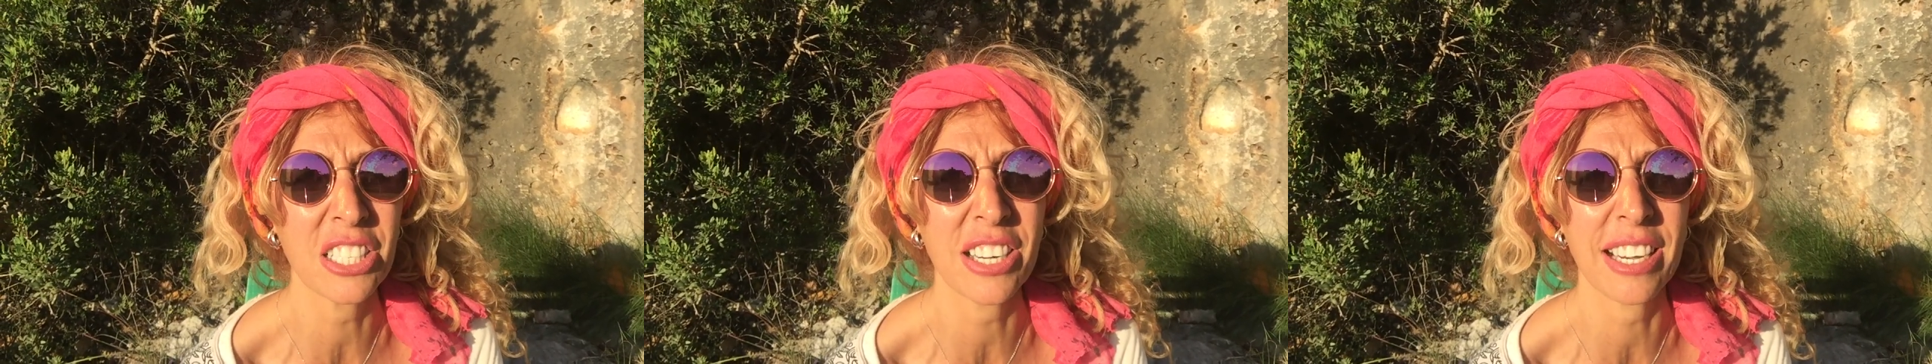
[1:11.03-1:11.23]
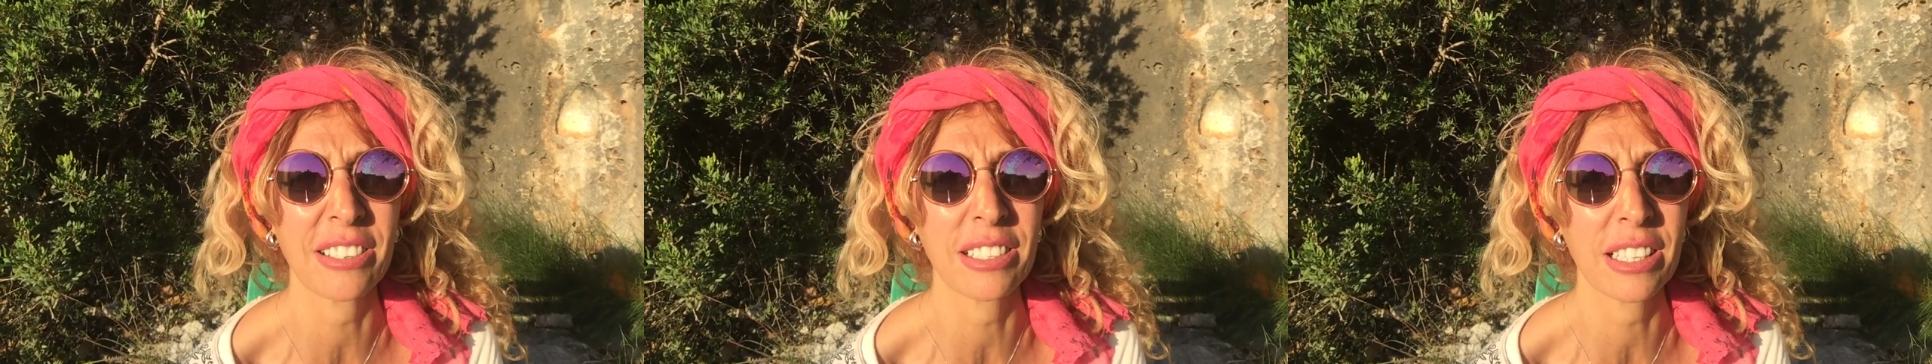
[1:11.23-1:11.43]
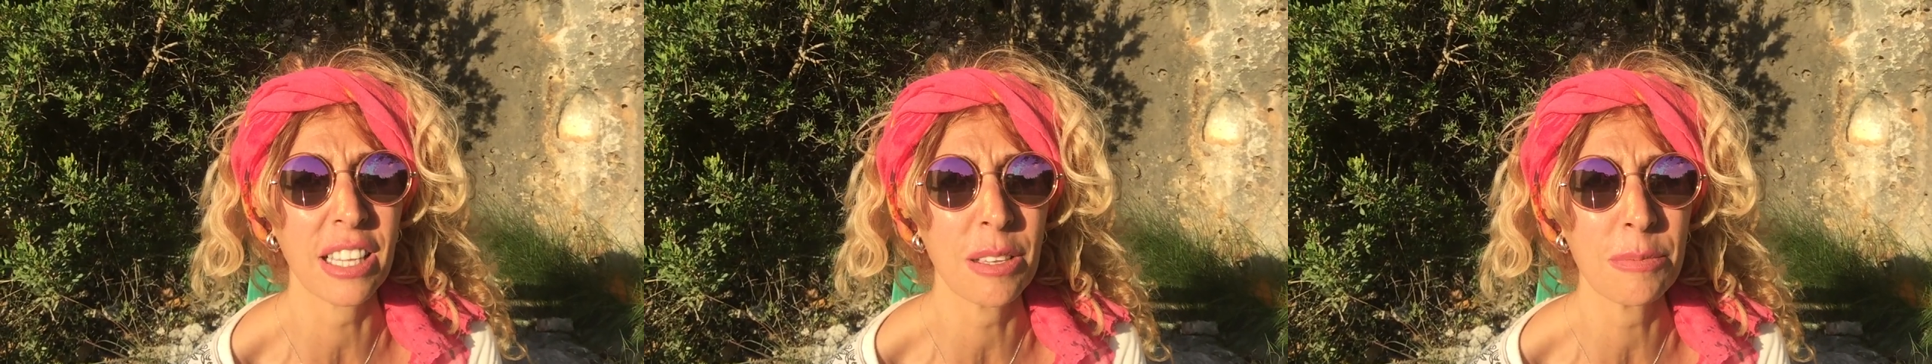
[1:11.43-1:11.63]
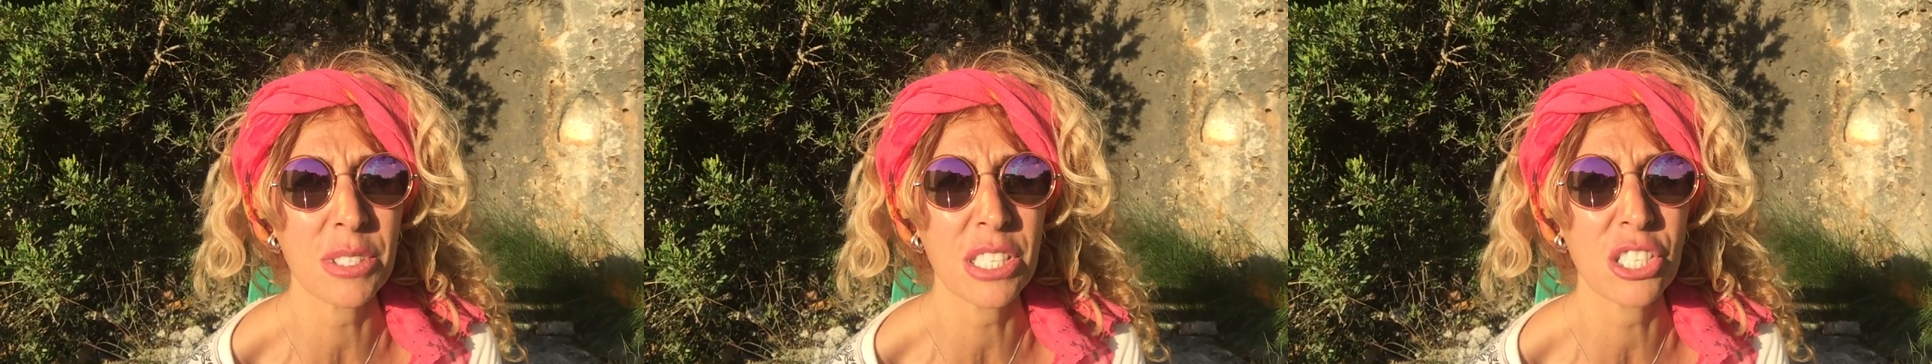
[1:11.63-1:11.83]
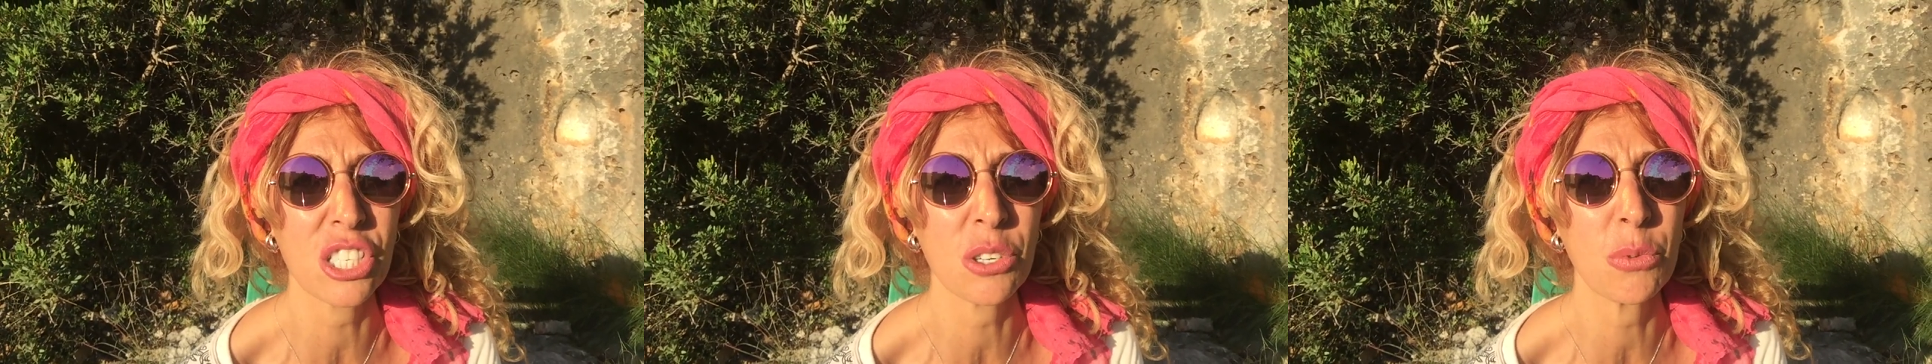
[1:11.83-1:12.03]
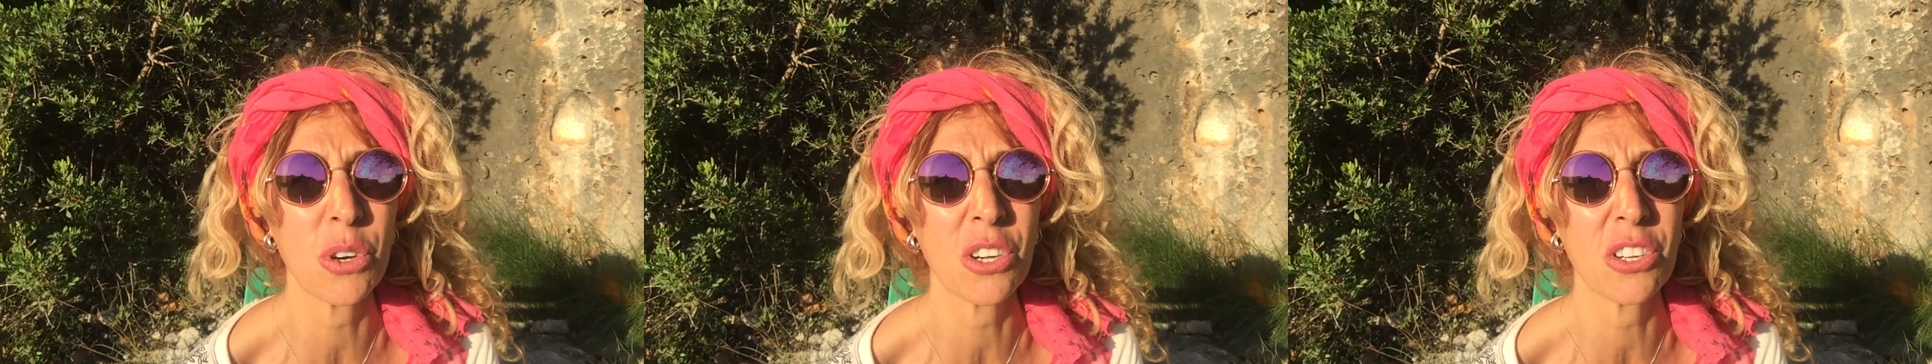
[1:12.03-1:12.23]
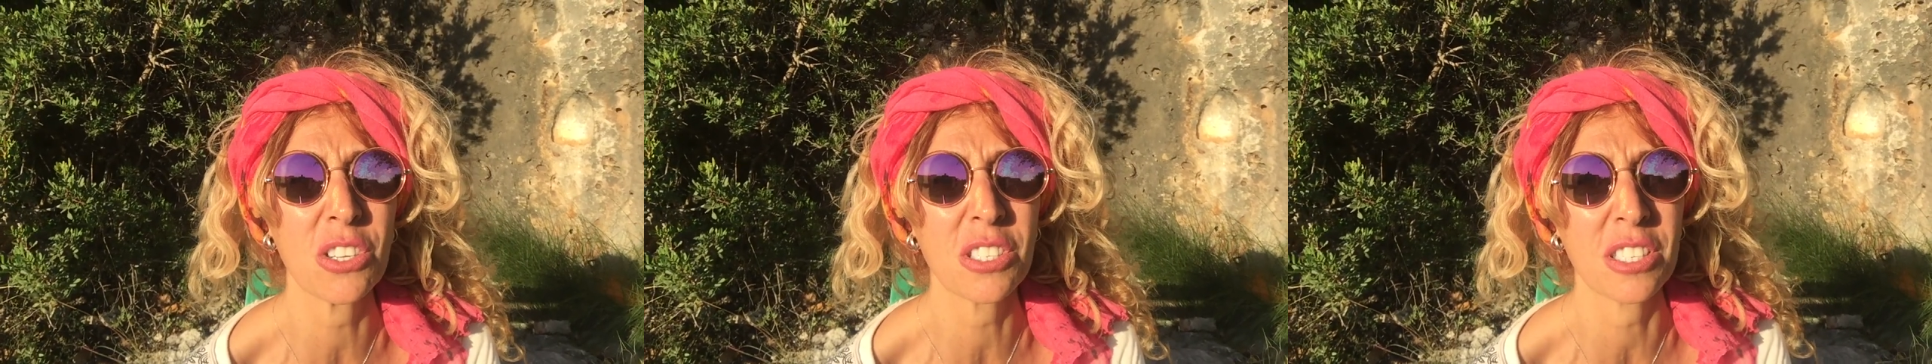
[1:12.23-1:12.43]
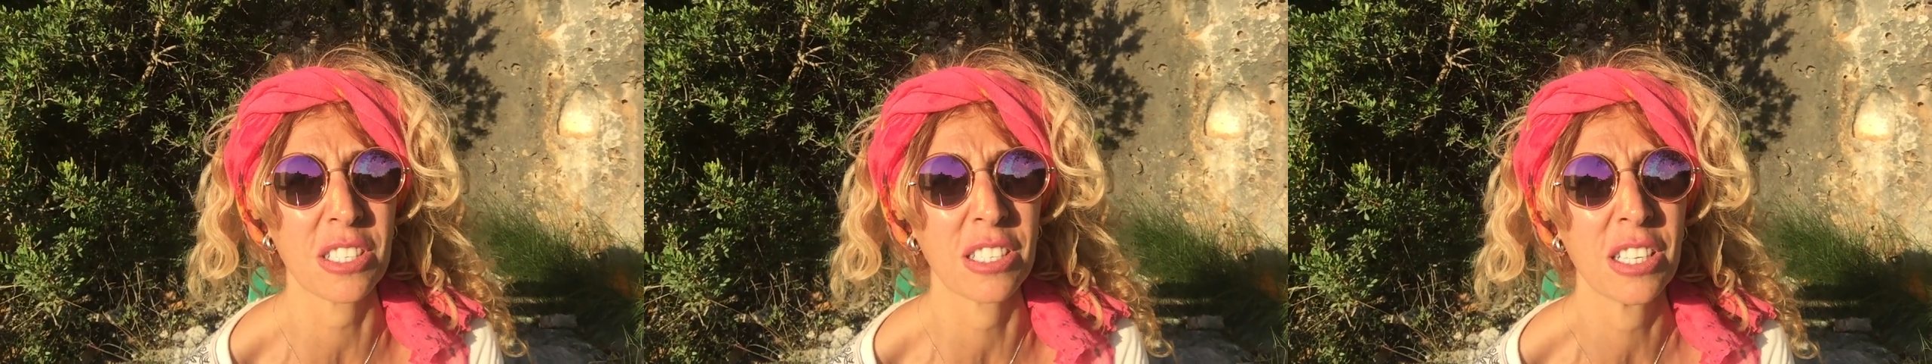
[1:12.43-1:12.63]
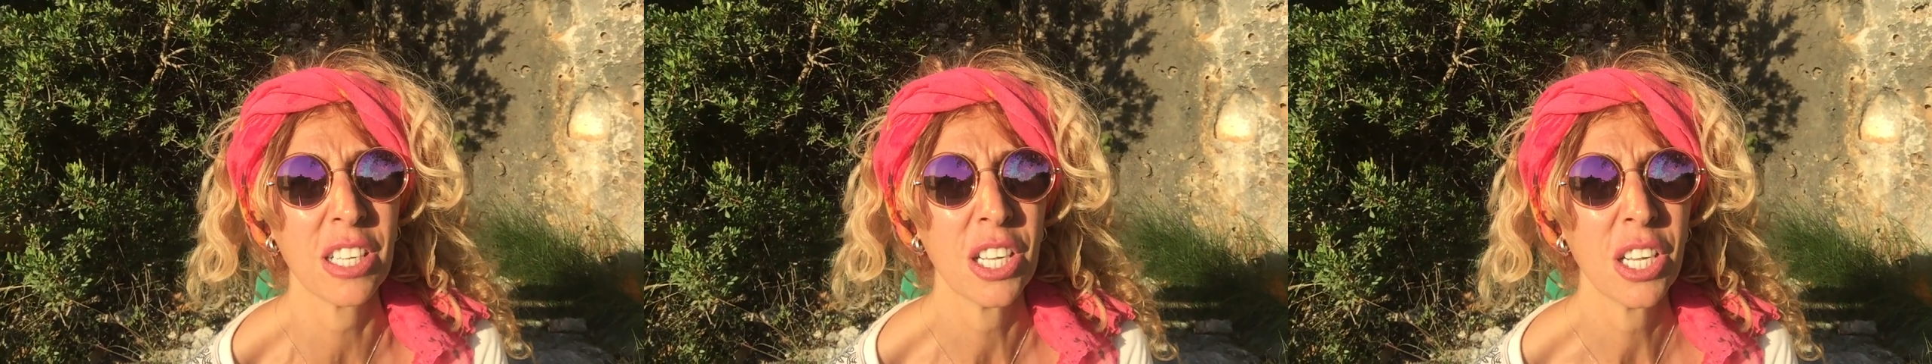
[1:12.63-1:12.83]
her how clumsy she was, and